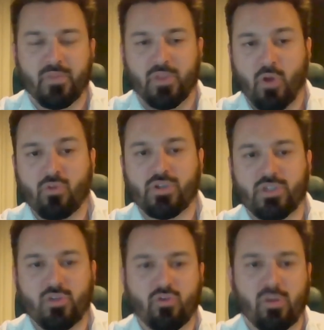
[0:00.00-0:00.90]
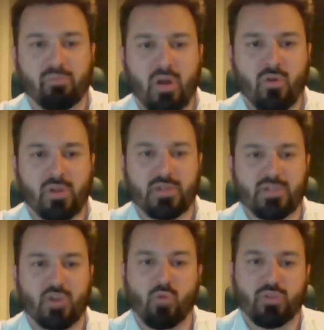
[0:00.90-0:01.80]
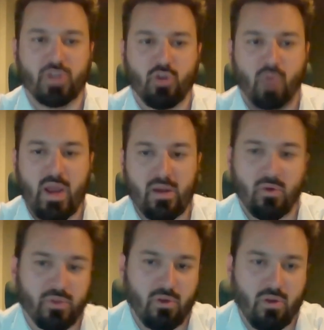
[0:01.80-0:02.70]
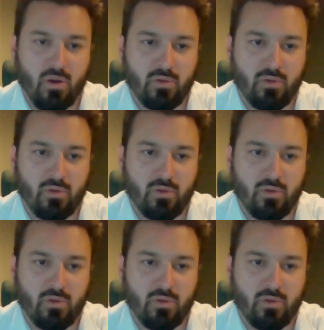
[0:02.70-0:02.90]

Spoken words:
Those 2 components don't degrade on their